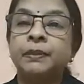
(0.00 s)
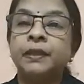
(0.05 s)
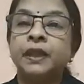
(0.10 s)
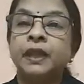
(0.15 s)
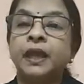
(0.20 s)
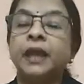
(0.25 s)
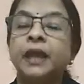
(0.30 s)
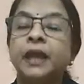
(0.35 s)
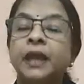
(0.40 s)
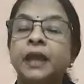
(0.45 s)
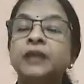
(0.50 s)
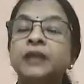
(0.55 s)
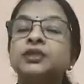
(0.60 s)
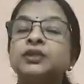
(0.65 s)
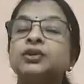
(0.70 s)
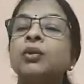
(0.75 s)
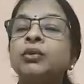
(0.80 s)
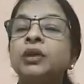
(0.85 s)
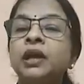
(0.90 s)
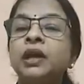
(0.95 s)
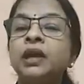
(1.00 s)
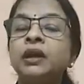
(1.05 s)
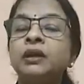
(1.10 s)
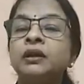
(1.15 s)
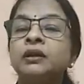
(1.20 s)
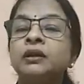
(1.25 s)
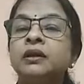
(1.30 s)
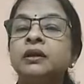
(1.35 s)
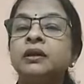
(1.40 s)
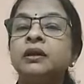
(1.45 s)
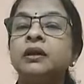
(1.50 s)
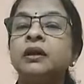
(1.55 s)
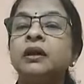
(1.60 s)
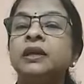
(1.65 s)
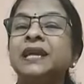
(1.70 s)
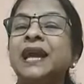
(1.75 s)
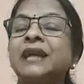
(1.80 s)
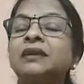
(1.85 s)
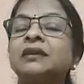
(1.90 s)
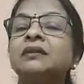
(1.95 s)
It only
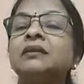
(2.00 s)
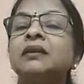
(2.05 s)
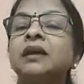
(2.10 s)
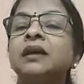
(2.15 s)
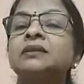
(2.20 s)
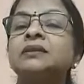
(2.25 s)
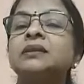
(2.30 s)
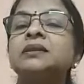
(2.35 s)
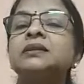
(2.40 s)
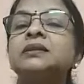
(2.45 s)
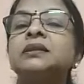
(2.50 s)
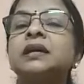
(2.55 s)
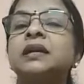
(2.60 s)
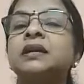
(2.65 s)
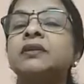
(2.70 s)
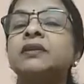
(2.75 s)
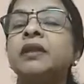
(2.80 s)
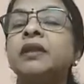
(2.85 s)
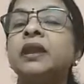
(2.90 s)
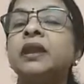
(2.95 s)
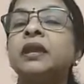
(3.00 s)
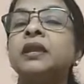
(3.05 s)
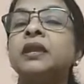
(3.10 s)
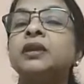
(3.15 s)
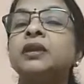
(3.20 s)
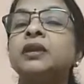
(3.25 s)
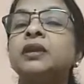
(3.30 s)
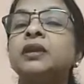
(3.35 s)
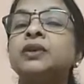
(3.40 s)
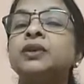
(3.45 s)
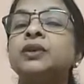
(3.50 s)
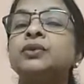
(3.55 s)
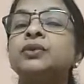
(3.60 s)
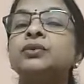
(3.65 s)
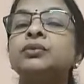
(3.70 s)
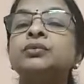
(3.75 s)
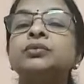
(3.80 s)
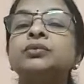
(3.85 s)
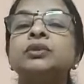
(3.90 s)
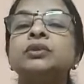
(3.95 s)
categorizes country into the
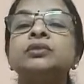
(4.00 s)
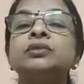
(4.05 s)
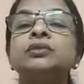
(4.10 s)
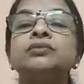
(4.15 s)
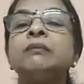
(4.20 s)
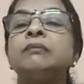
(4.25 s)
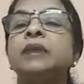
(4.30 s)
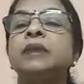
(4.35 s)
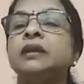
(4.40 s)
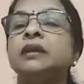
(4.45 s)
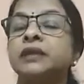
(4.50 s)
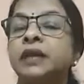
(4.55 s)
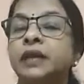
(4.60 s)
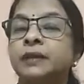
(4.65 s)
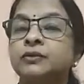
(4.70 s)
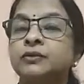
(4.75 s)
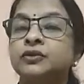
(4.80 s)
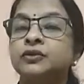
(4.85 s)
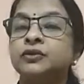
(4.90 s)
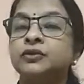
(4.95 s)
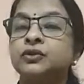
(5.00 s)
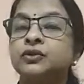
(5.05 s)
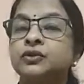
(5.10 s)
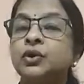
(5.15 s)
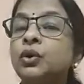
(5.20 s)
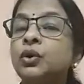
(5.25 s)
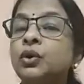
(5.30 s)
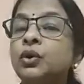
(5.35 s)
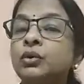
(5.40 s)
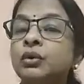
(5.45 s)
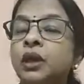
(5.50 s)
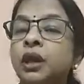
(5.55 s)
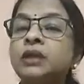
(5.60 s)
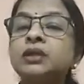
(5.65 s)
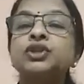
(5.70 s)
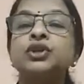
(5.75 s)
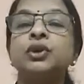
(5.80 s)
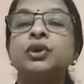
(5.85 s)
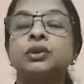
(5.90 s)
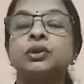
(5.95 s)
three main types. So, in
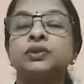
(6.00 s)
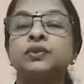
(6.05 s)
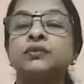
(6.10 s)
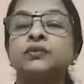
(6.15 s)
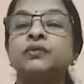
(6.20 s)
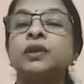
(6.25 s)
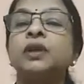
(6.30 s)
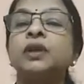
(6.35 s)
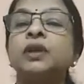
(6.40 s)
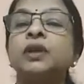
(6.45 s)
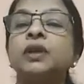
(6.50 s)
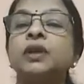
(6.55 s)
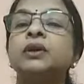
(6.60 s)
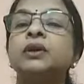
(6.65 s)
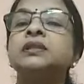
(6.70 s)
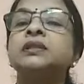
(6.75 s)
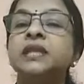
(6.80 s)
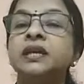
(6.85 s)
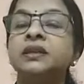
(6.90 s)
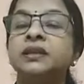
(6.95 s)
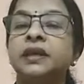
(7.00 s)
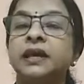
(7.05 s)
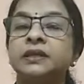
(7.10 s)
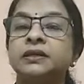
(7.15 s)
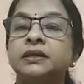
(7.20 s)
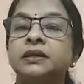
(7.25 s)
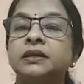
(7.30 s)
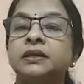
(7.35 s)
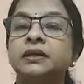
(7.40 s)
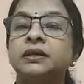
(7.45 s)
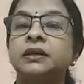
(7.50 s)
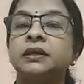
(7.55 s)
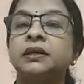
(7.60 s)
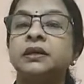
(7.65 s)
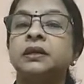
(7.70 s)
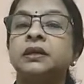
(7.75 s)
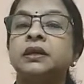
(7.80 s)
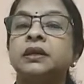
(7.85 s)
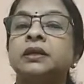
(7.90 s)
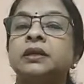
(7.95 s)
short, we can say that
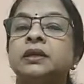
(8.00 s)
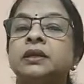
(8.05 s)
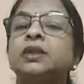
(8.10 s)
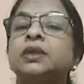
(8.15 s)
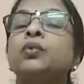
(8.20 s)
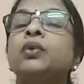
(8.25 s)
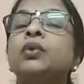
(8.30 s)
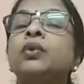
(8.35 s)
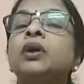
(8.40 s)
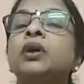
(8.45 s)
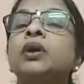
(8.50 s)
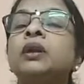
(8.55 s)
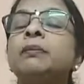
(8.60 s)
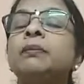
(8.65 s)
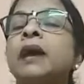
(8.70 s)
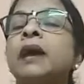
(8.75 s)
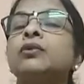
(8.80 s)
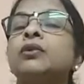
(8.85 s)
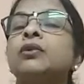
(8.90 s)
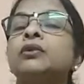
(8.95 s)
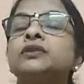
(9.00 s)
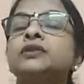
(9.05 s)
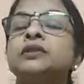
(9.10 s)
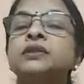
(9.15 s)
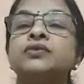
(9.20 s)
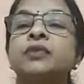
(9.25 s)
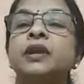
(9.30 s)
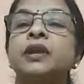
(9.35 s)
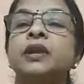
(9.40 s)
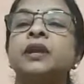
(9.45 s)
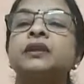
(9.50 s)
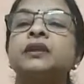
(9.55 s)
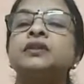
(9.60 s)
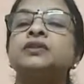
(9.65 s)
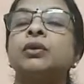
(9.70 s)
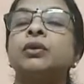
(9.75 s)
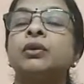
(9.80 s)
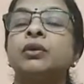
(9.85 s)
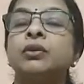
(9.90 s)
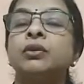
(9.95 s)
the World Bank concentrates
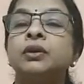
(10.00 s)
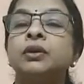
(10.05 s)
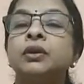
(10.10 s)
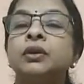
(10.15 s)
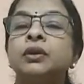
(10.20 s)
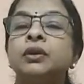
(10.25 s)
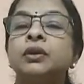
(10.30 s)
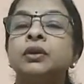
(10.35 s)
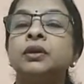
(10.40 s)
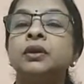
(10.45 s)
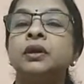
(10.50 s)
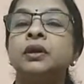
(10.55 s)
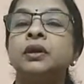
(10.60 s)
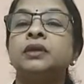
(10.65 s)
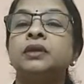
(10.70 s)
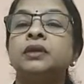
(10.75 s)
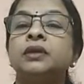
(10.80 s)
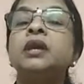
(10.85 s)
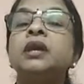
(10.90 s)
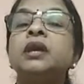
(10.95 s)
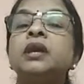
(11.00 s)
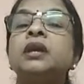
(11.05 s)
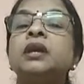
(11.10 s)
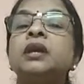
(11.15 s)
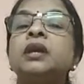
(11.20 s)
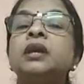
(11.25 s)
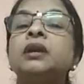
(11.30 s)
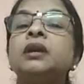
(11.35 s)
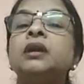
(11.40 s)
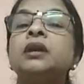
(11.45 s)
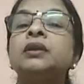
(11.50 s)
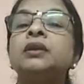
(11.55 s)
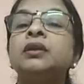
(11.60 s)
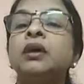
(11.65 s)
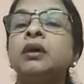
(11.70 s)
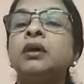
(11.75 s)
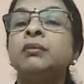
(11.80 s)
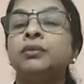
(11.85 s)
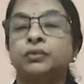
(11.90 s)
on the economic growth,